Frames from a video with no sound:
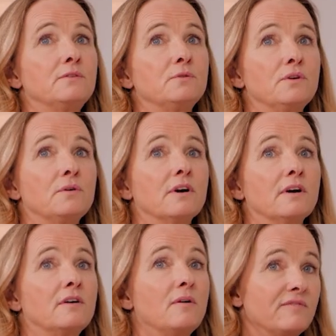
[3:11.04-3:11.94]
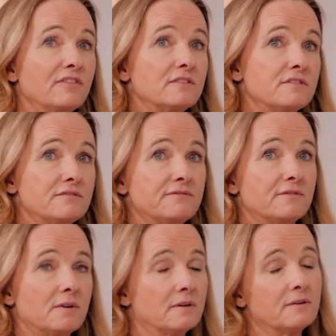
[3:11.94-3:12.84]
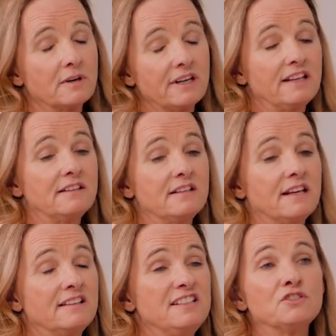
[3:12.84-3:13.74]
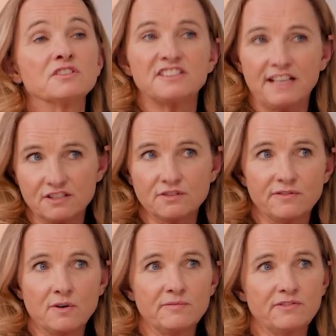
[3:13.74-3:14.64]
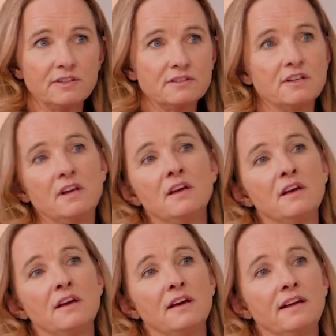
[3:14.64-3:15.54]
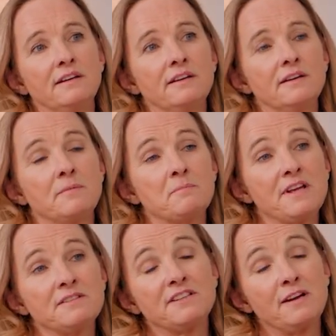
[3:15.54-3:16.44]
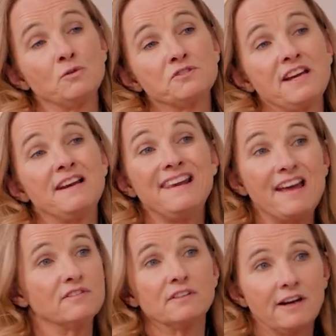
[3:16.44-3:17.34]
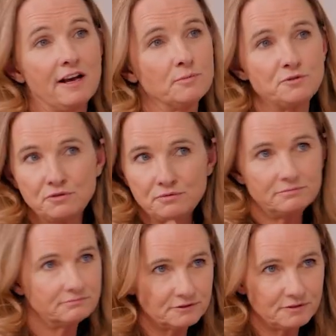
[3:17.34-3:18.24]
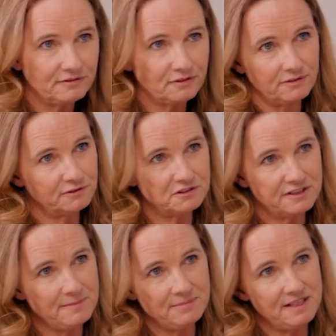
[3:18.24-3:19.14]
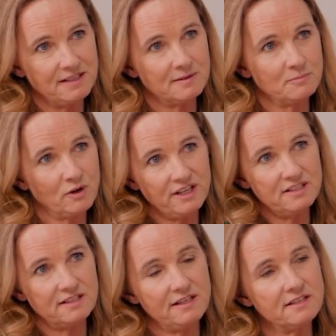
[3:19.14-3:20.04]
to your comfort, or at least your sense of comfort. And as they all say, lavender helps you drift off to sleep more easily.